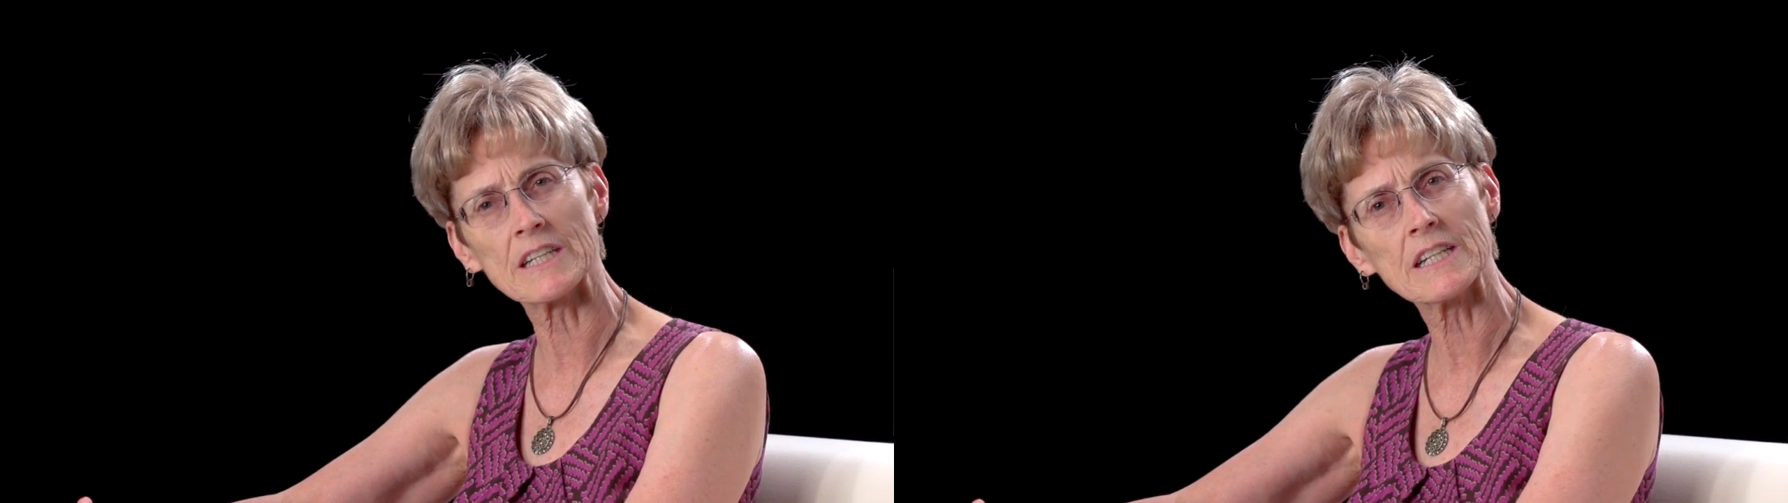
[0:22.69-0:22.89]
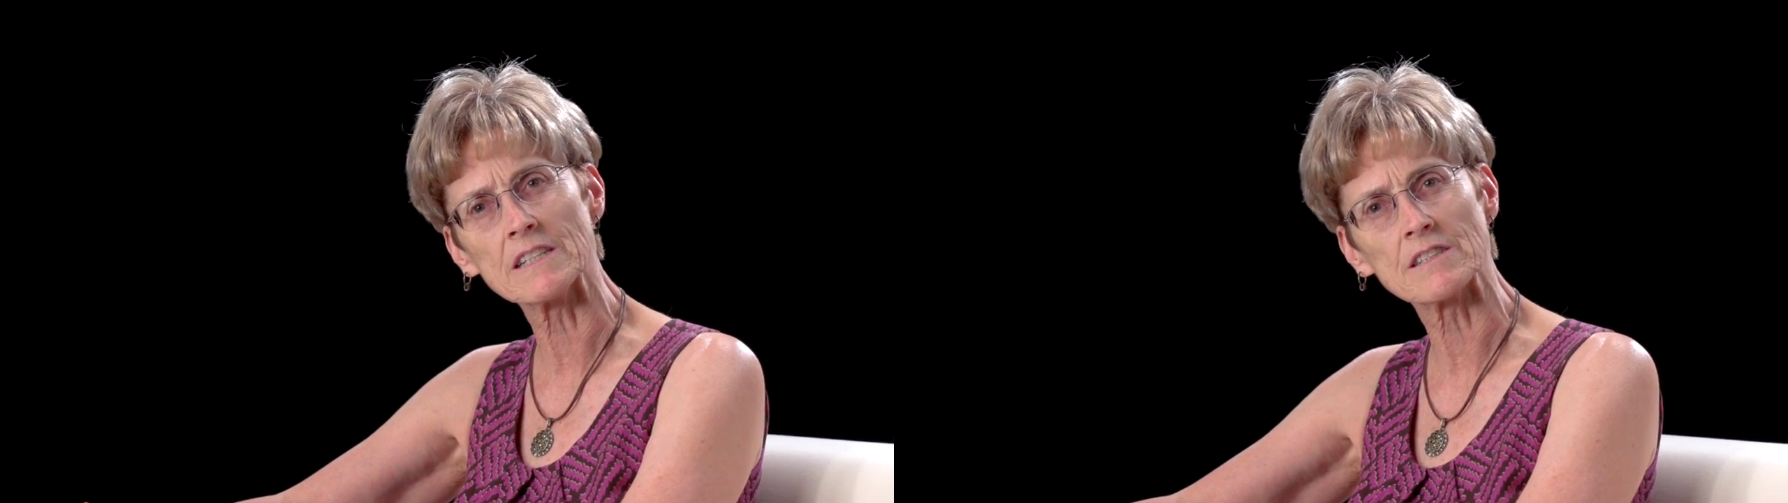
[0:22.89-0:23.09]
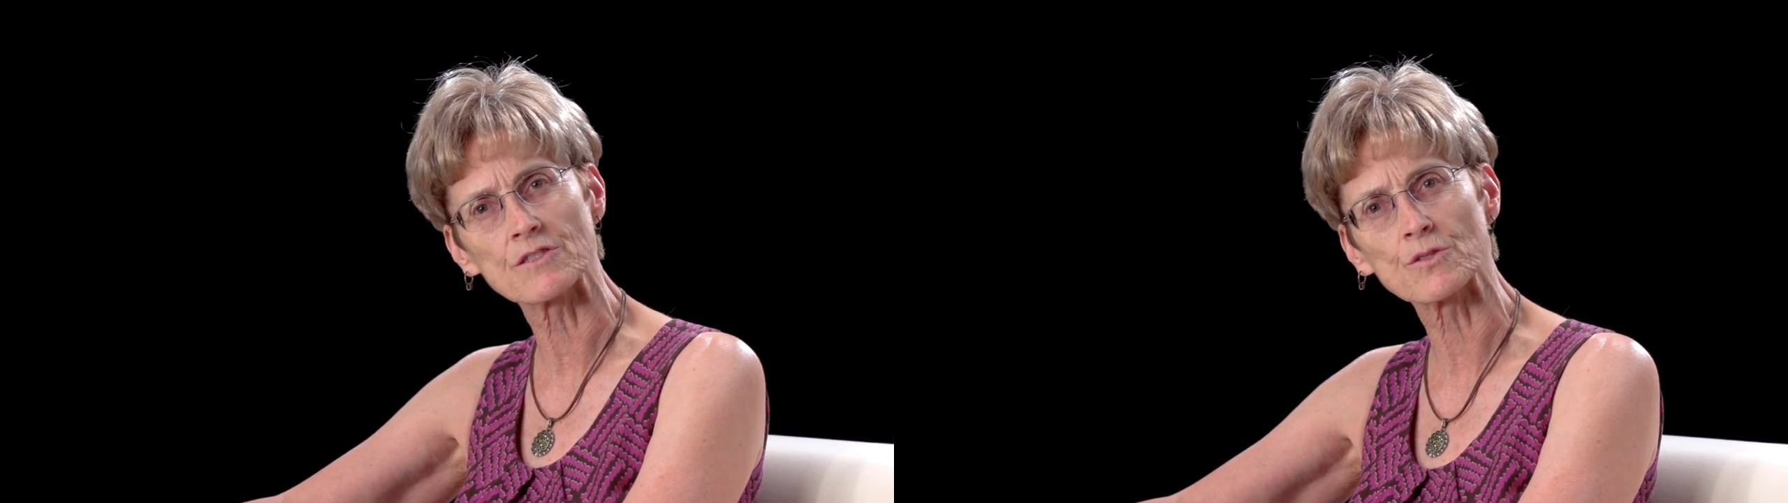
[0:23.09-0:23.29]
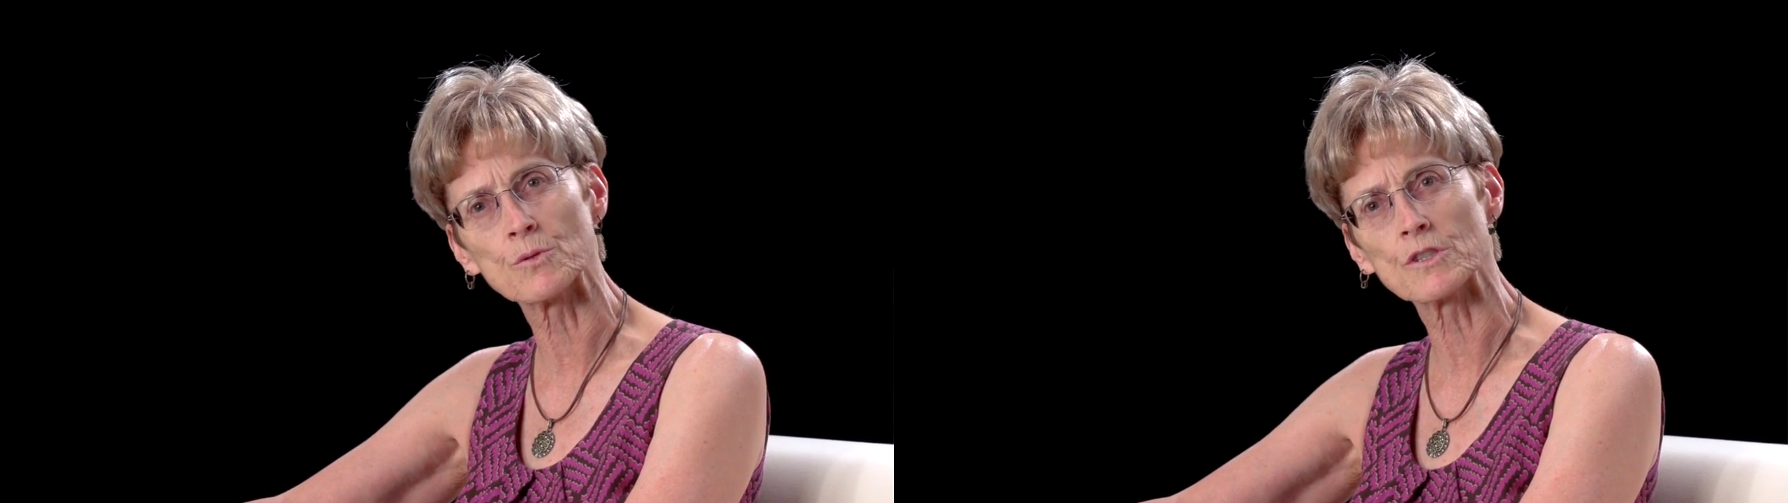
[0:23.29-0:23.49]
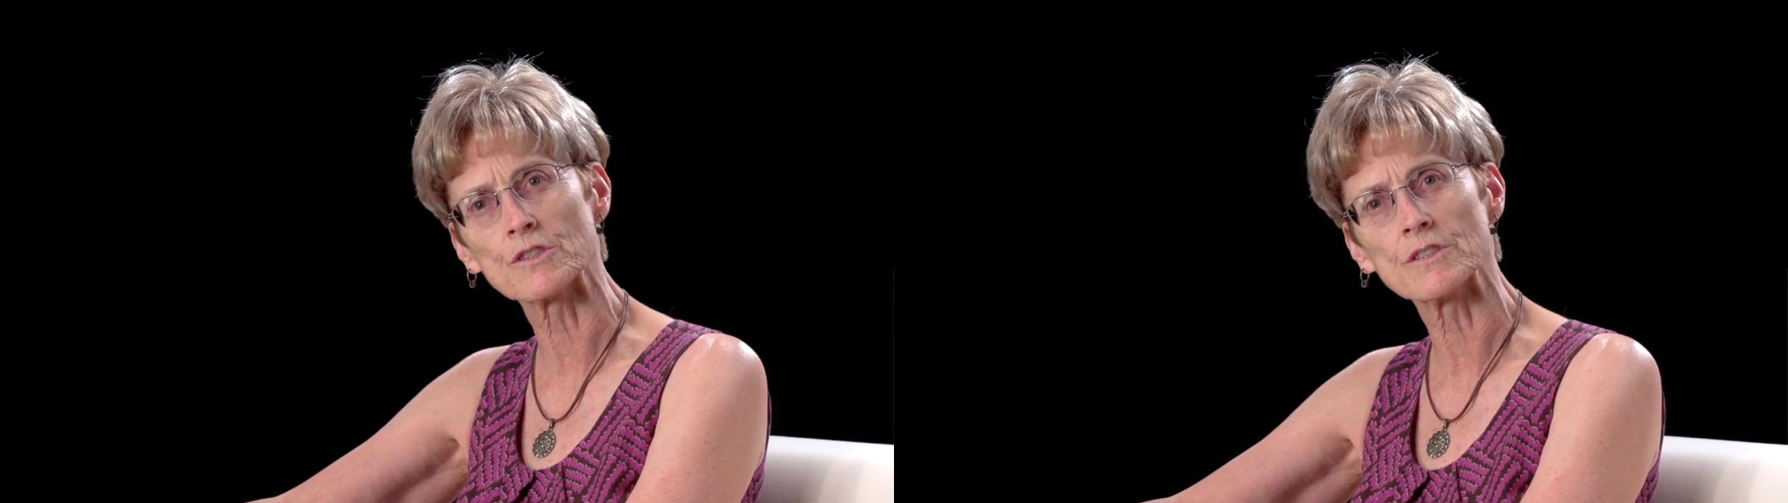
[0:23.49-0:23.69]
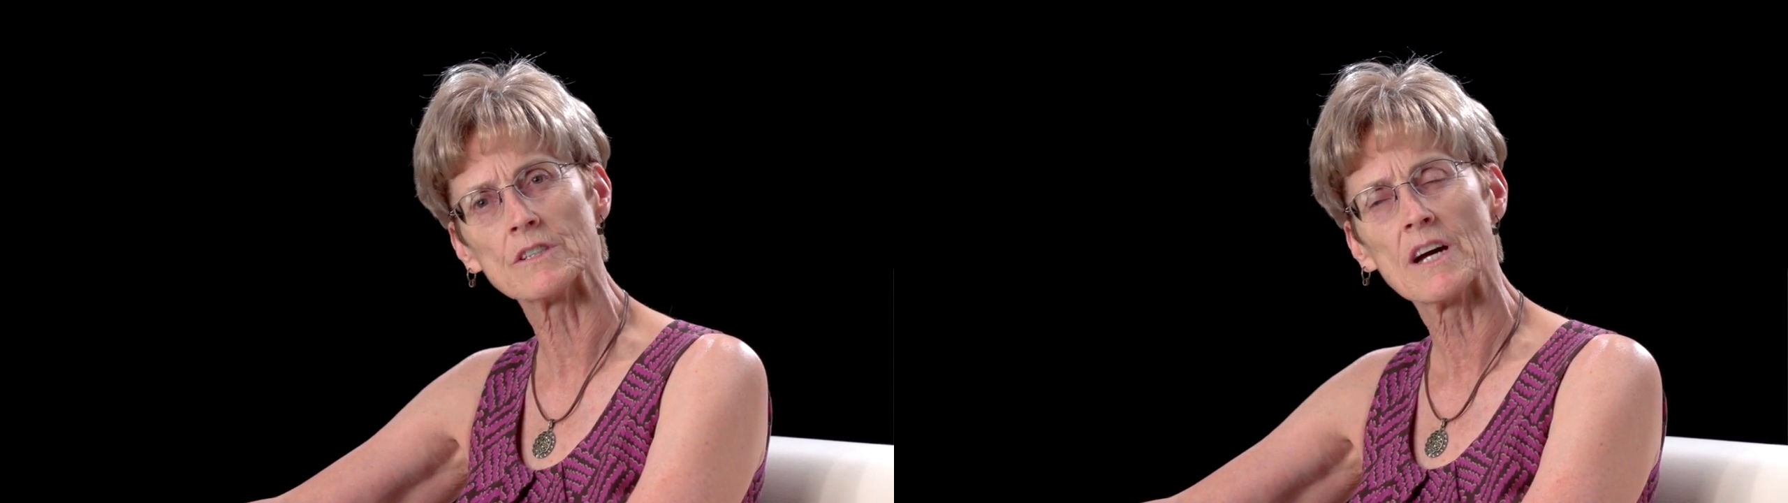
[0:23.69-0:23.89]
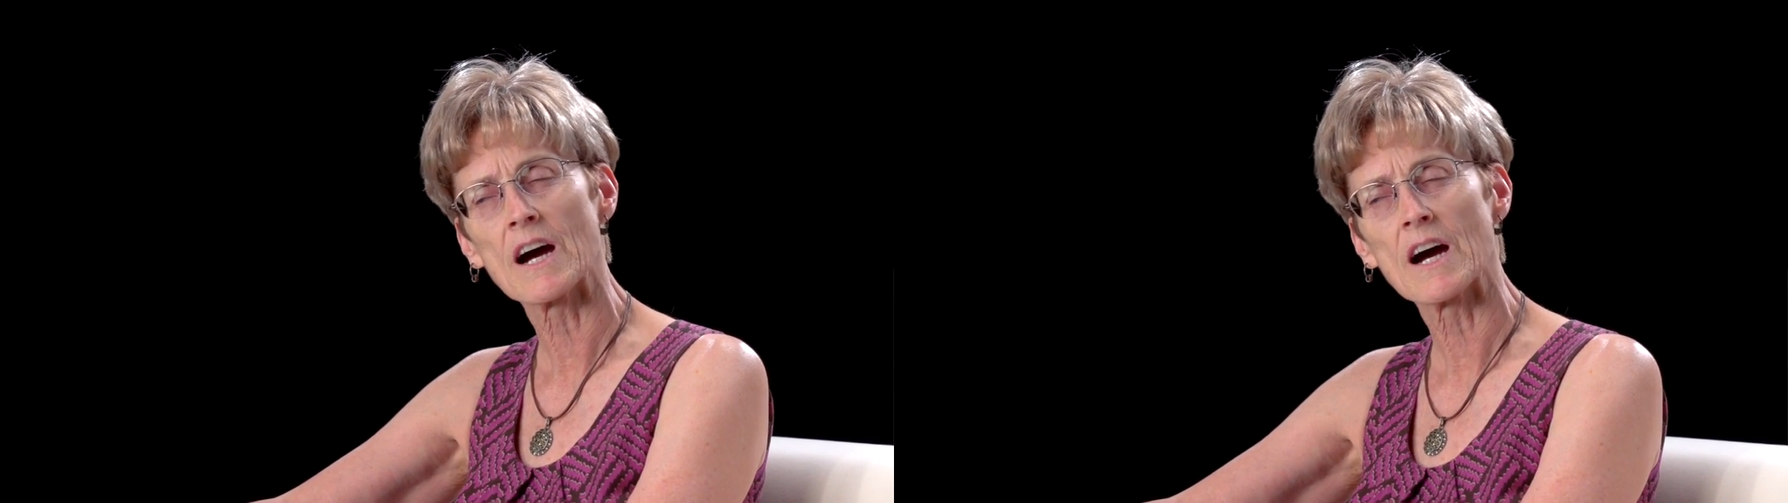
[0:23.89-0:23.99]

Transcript: eating disorder.